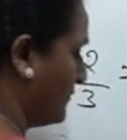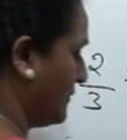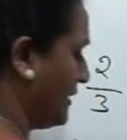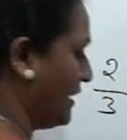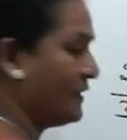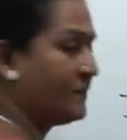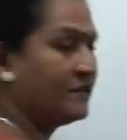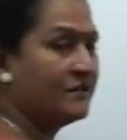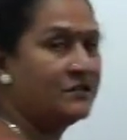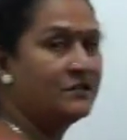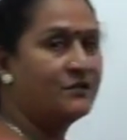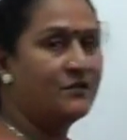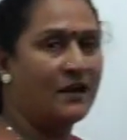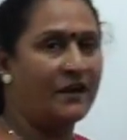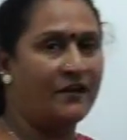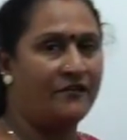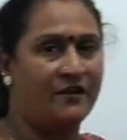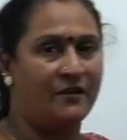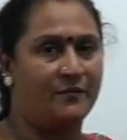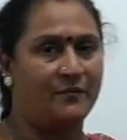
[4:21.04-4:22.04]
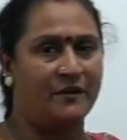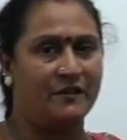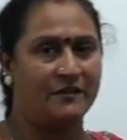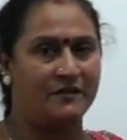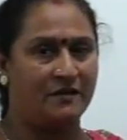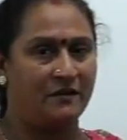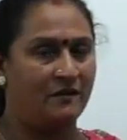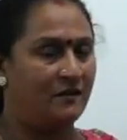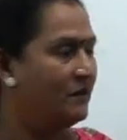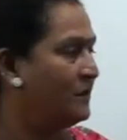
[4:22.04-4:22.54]
X is
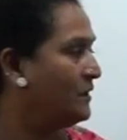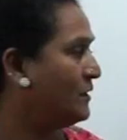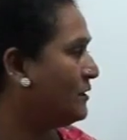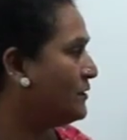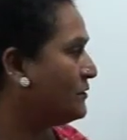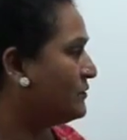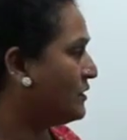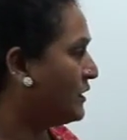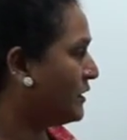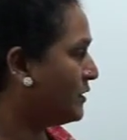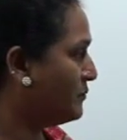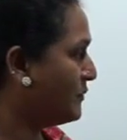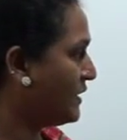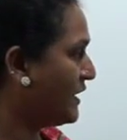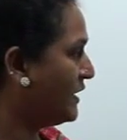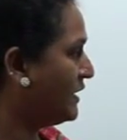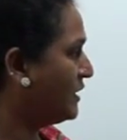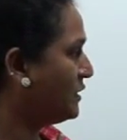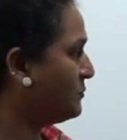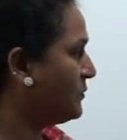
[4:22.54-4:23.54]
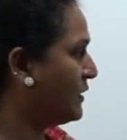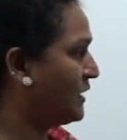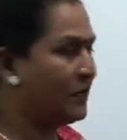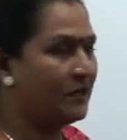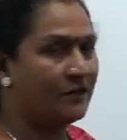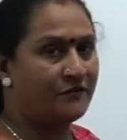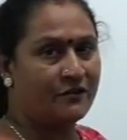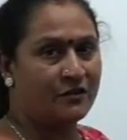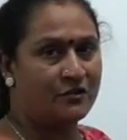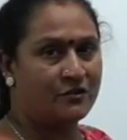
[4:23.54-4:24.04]
25%. The remaining part
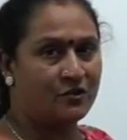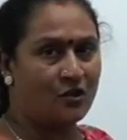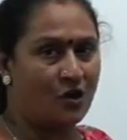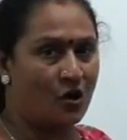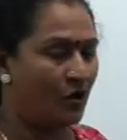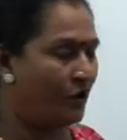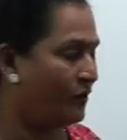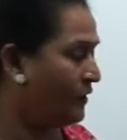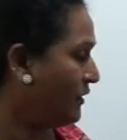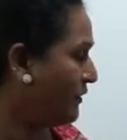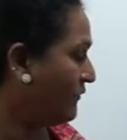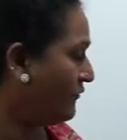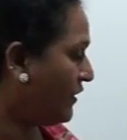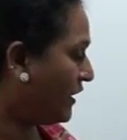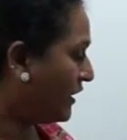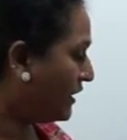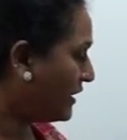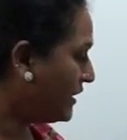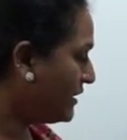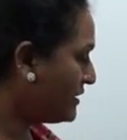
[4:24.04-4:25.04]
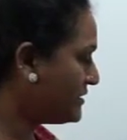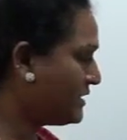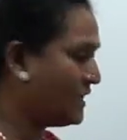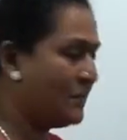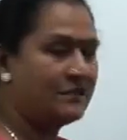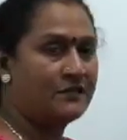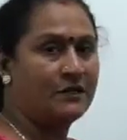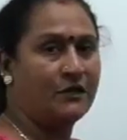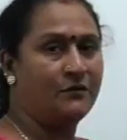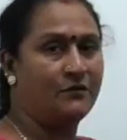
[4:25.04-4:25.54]
of the stock, when he
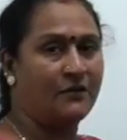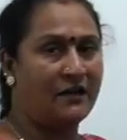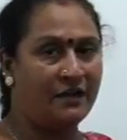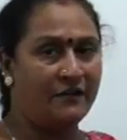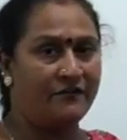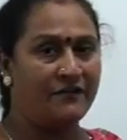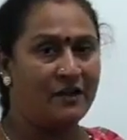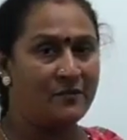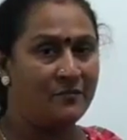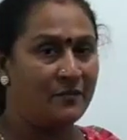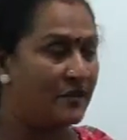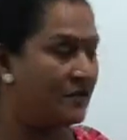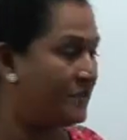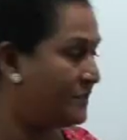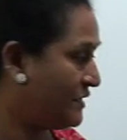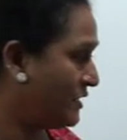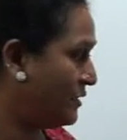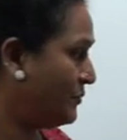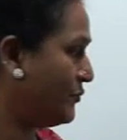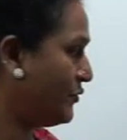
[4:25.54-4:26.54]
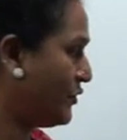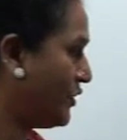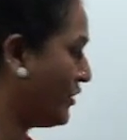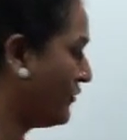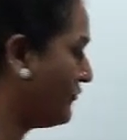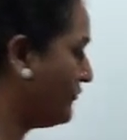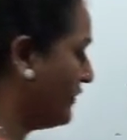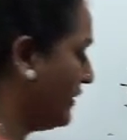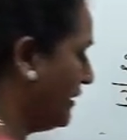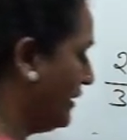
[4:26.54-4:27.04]
sells at 25%
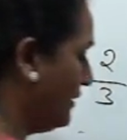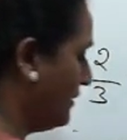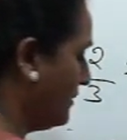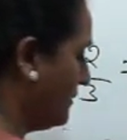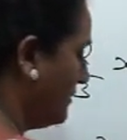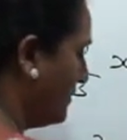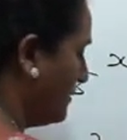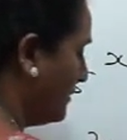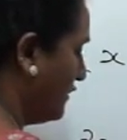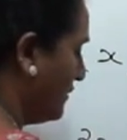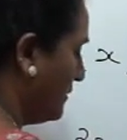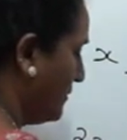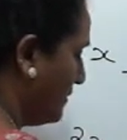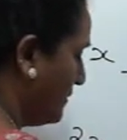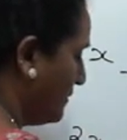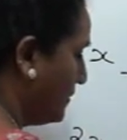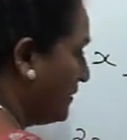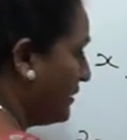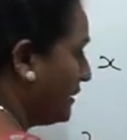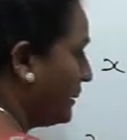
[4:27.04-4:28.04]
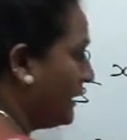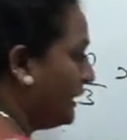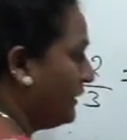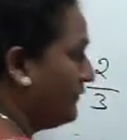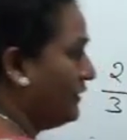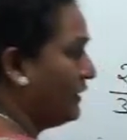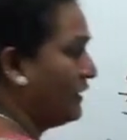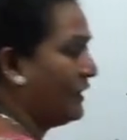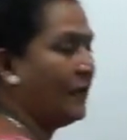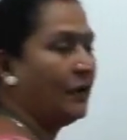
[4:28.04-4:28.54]
profit, he
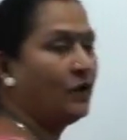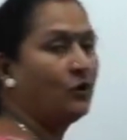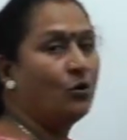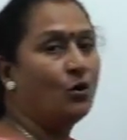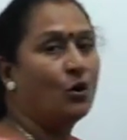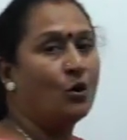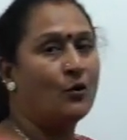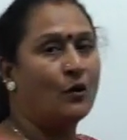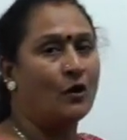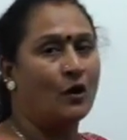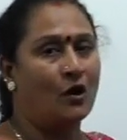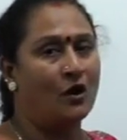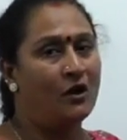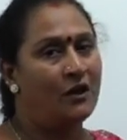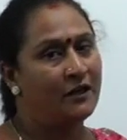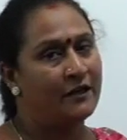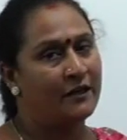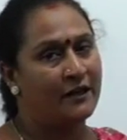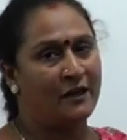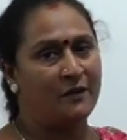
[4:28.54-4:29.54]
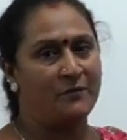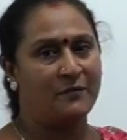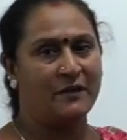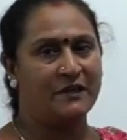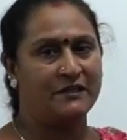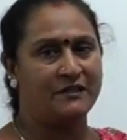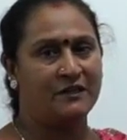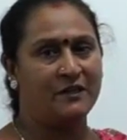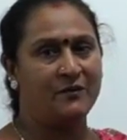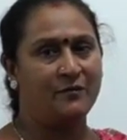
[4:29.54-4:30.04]
will get overall
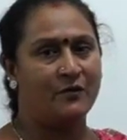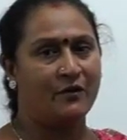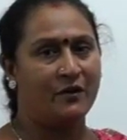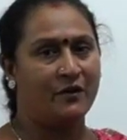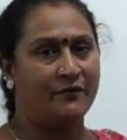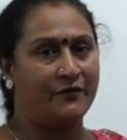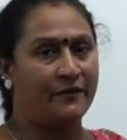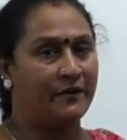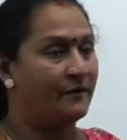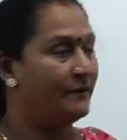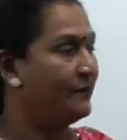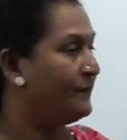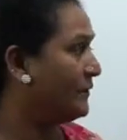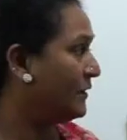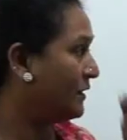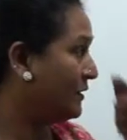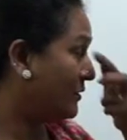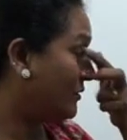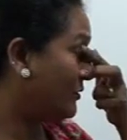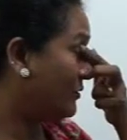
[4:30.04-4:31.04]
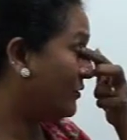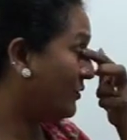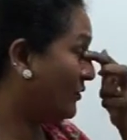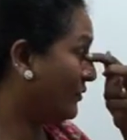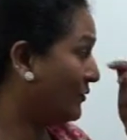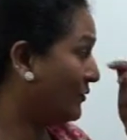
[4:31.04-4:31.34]
10% profit. So